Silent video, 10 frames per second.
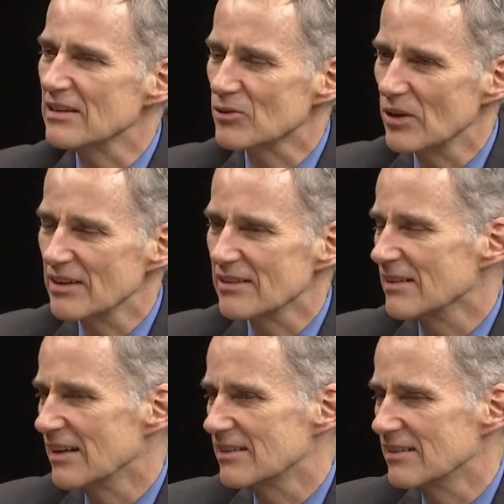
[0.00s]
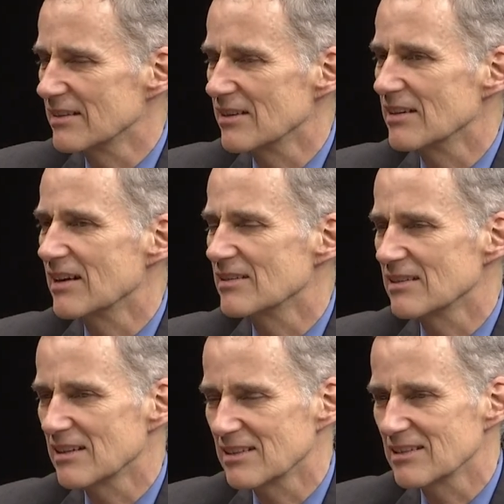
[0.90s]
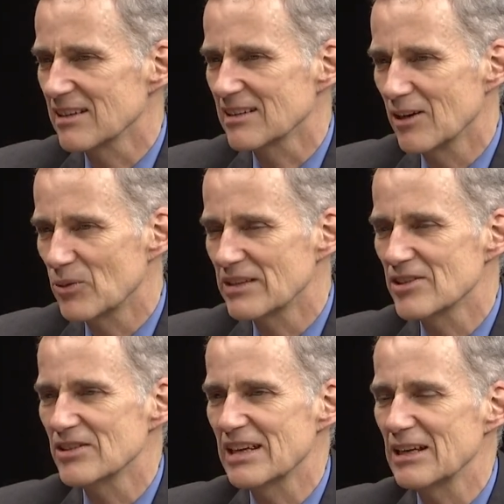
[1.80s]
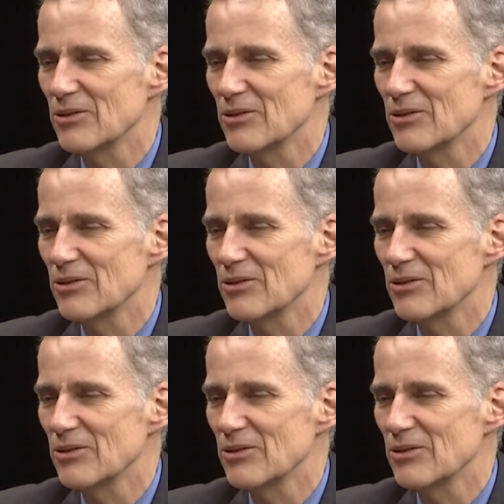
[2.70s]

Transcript: it's quite as necessary as it is. Like a winter day